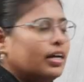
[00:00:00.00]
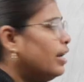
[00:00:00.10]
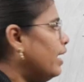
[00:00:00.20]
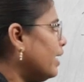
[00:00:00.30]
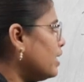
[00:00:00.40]

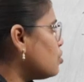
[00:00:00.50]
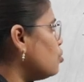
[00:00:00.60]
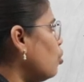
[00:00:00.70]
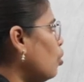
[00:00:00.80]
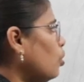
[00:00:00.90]
let us
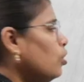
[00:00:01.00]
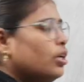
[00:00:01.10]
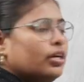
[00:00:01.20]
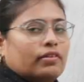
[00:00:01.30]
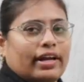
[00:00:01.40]
know
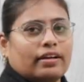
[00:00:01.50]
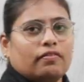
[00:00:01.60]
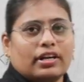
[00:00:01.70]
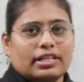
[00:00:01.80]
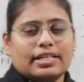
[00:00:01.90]

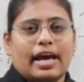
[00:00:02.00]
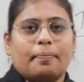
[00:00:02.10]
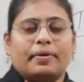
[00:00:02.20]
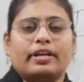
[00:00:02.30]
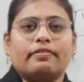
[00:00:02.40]
what is
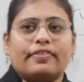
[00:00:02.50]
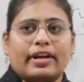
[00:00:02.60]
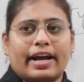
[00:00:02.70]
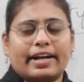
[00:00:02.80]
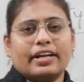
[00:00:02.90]
happening, for
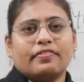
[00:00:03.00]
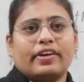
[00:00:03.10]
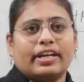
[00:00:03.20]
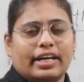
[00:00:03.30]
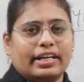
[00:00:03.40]

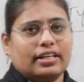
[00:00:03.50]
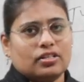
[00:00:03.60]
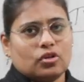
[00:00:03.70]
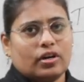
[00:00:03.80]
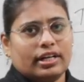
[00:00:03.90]
identifying any
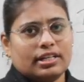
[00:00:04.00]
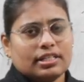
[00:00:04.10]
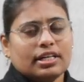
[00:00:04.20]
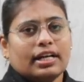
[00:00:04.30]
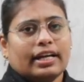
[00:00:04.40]
disorders
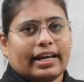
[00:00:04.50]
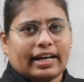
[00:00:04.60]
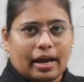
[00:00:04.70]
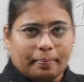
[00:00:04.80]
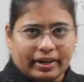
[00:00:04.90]
like
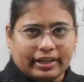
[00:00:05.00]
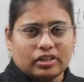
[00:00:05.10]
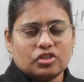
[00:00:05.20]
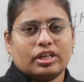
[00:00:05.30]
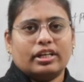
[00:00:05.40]

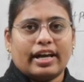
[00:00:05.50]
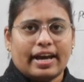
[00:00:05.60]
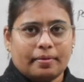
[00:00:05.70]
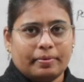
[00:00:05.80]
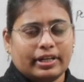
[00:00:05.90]
hypertension,
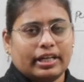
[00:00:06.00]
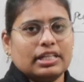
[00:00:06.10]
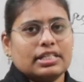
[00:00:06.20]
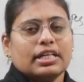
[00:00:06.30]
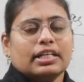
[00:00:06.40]

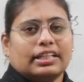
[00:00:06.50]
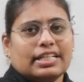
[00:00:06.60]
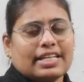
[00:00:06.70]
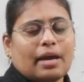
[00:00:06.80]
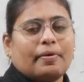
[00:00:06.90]
diabetes,
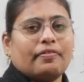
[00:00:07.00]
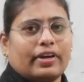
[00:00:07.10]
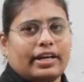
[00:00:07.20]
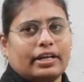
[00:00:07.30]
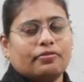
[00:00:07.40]
this type of
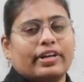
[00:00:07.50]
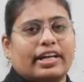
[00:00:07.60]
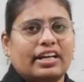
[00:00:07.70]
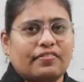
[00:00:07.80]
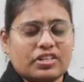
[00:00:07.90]
any for
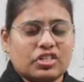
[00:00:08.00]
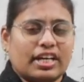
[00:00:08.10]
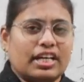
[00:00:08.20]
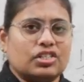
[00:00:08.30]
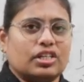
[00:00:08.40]

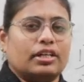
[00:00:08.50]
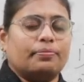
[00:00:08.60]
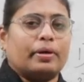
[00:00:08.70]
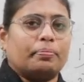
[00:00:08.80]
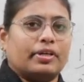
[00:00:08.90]
investigation
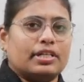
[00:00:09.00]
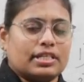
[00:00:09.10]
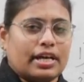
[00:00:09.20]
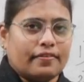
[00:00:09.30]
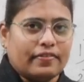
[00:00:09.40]
purpose
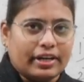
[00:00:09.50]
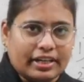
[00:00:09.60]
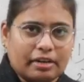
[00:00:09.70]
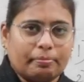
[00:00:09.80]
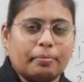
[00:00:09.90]
or for
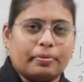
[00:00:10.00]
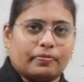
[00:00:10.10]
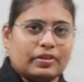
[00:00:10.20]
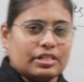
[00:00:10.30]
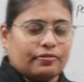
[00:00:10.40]
treatment
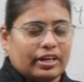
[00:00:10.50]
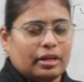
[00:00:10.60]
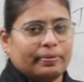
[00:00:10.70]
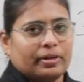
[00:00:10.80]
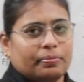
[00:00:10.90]
purpose. If any
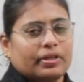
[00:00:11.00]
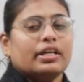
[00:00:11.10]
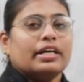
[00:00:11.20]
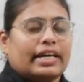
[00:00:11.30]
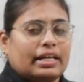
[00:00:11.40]

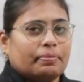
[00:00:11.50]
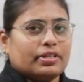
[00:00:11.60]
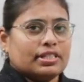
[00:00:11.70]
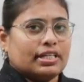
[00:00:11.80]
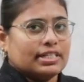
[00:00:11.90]

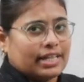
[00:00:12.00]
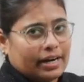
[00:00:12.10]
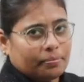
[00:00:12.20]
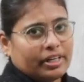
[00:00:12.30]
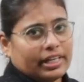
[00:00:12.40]
person is
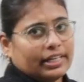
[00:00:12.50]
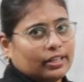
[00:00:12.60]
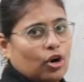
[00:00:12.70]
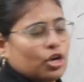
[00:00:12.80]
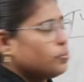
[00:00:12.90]
admitting in
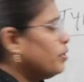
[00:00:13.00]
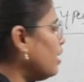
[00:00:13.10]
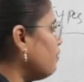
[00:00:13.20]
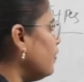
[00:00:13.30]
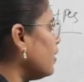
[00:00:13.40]
the hospital,
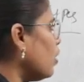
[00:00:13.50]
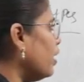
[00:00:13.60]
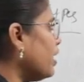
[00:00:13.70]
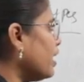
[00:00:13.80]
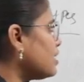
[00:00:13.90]
we will call
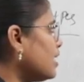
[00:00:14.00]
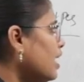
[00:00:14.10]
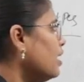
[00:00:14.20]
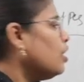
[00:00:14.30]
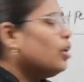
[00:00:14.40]
it as a
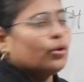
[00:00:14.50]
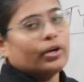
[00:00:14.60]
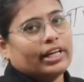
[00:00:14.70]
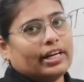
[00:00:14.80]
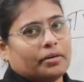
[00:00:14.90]

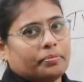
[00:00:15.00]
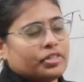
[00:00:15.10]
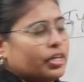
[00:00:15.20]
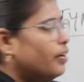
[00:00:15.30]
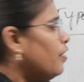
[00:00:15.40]
routine
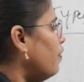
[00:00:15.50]
admission.